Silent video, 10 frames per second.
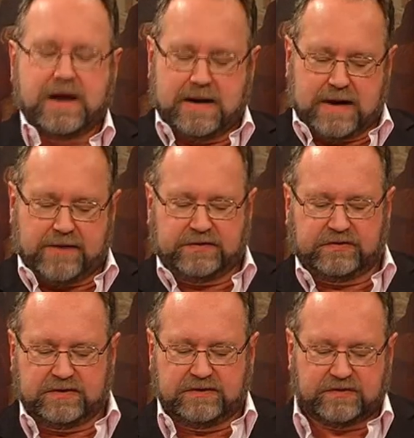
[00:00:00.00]
Now this
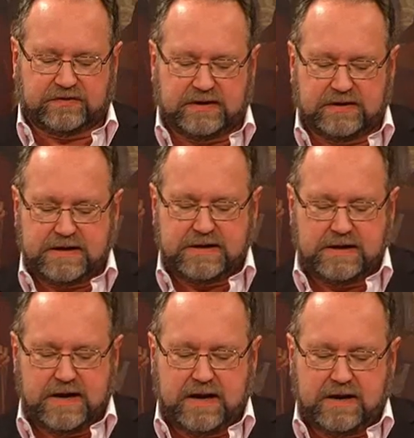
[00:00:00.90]
is the CD.
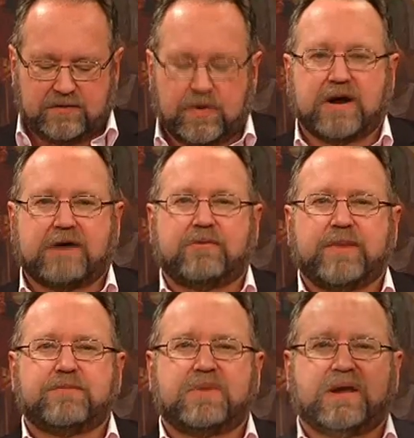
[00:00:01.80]
It's one I
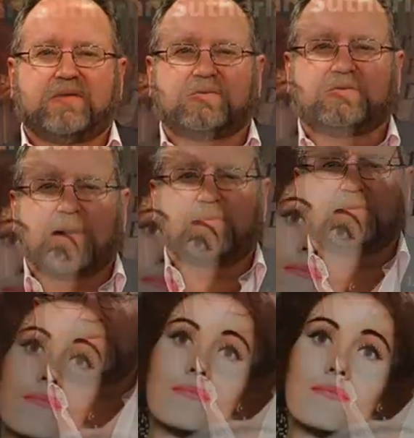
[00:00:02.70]
remember as a
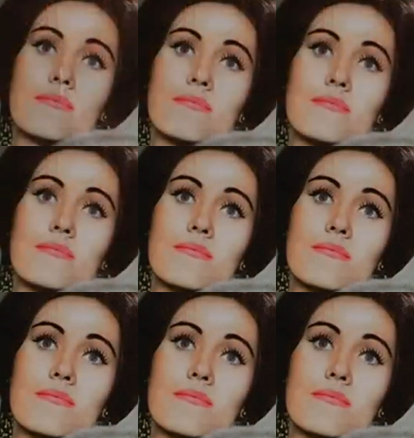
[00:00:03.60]
double LP
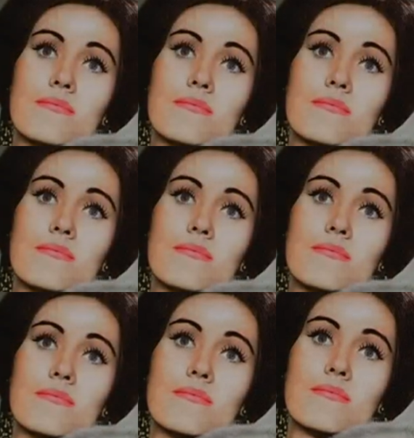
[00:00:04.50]
album from my
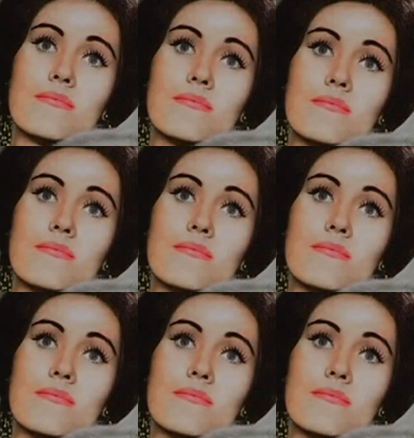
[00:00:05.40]
childhood,